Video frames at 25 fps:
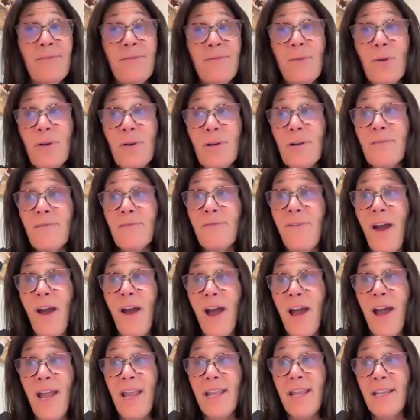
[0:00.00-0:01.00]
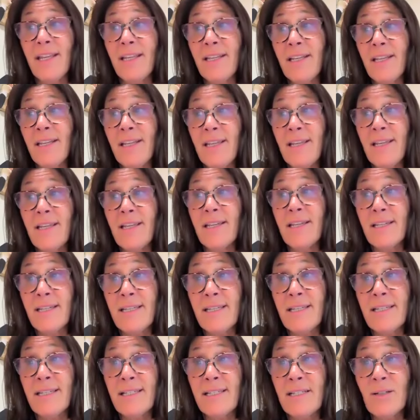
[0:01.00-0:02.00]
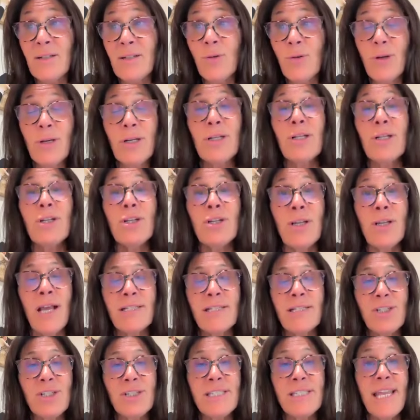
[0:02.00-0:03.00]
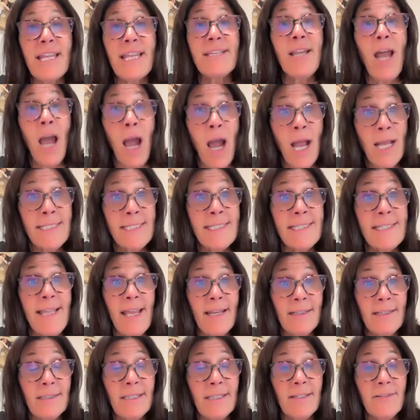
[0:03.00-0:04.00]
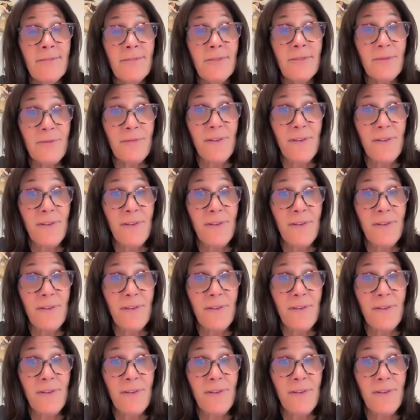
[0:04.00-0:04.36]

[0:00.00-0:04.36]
for fine or i should say not settling for